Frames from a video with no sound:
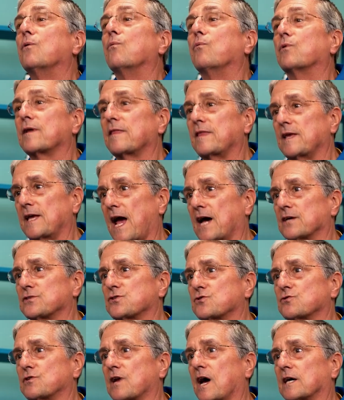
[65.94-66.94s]
One of the
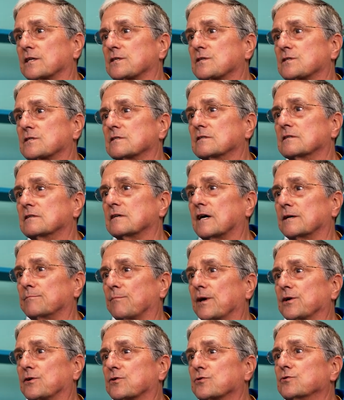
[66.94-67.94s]
astronauts on
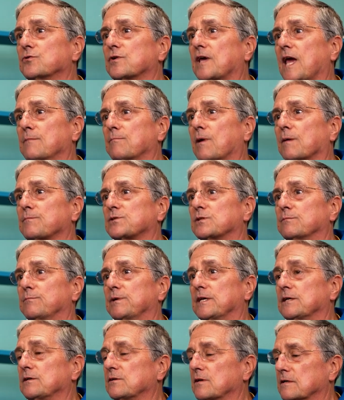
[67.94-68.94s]
my crew came up to
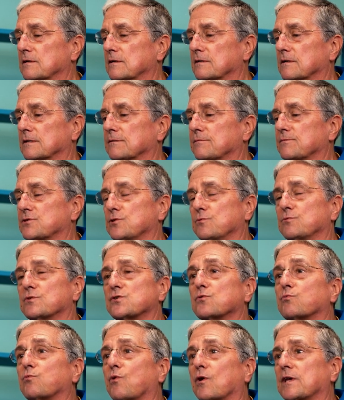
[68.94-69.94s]
me. Um, she
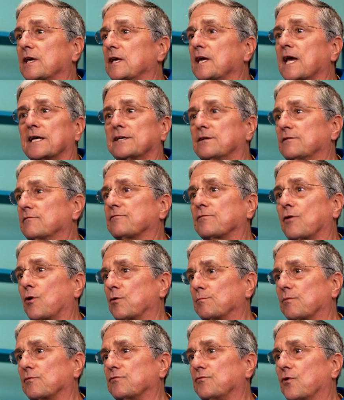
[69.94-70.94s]
was a rookie, hadn't
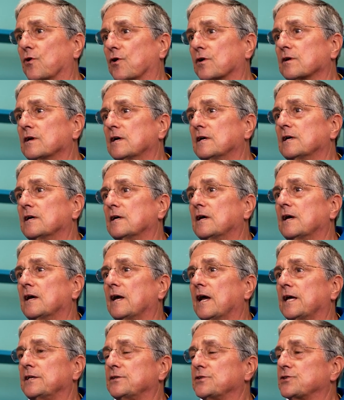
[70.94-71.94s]
flown before.
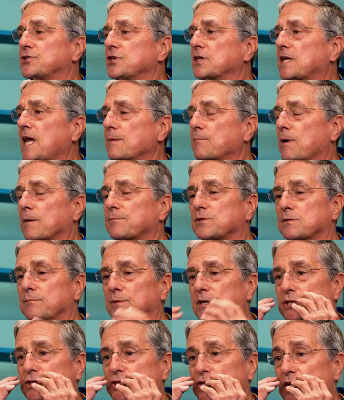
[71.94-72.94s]
And she came up to
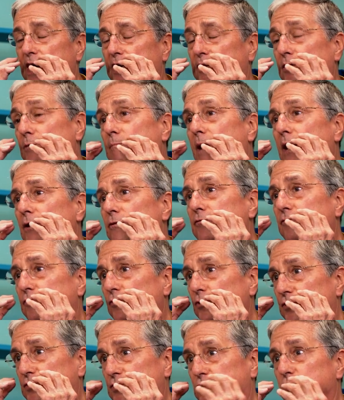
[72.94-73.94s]
me and she had her mouth
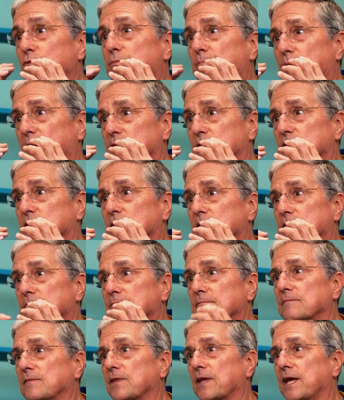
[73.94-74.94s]
full of toothpaste.
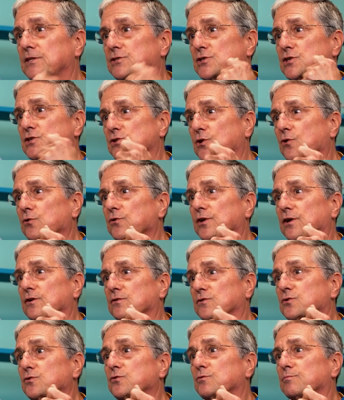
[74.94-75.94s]
And she's holding
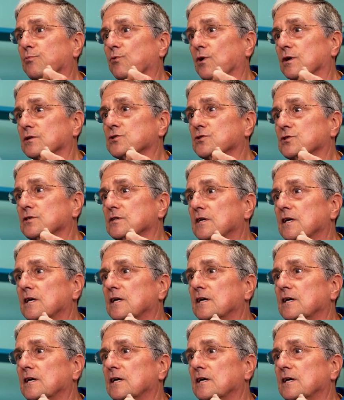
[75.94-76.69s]
her toothbrush.